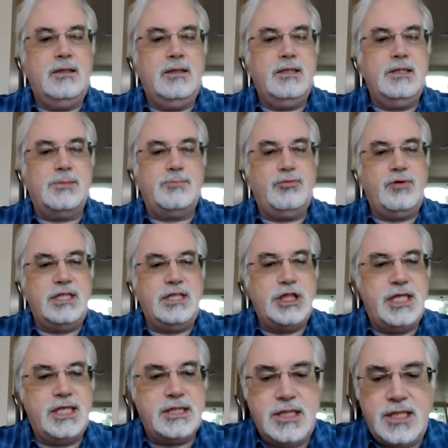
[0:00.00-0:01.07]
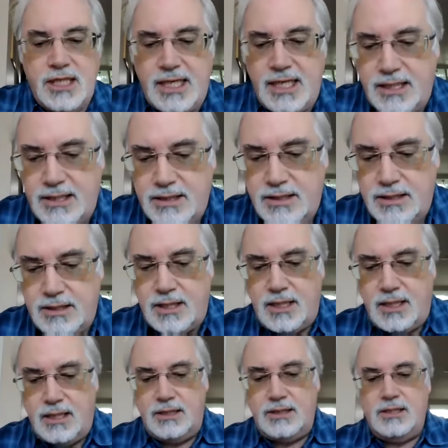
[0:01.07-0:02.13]
this project that
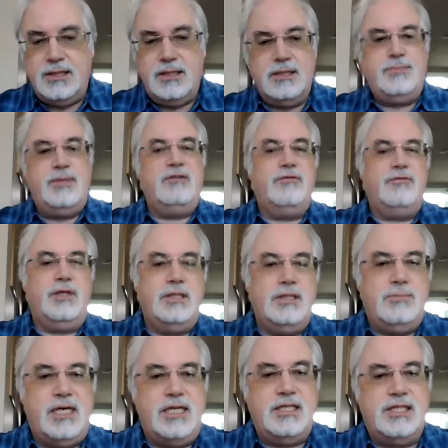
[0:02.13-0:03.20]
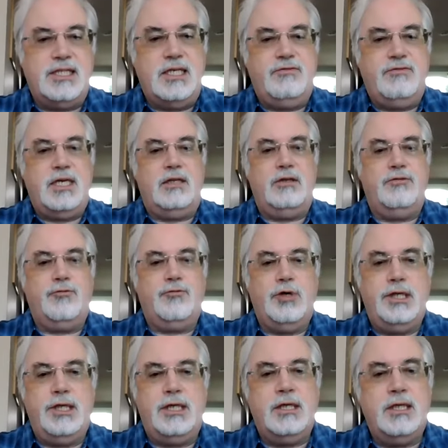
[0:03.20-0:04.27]
it's being funded by the state of
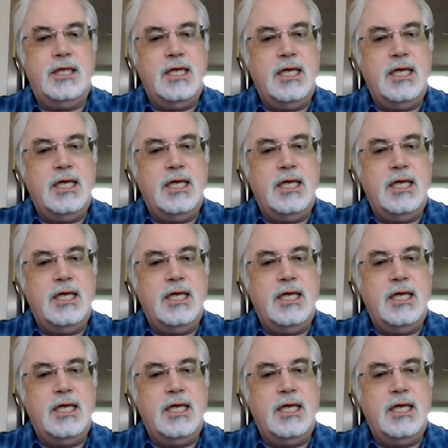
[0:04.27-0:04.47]
California.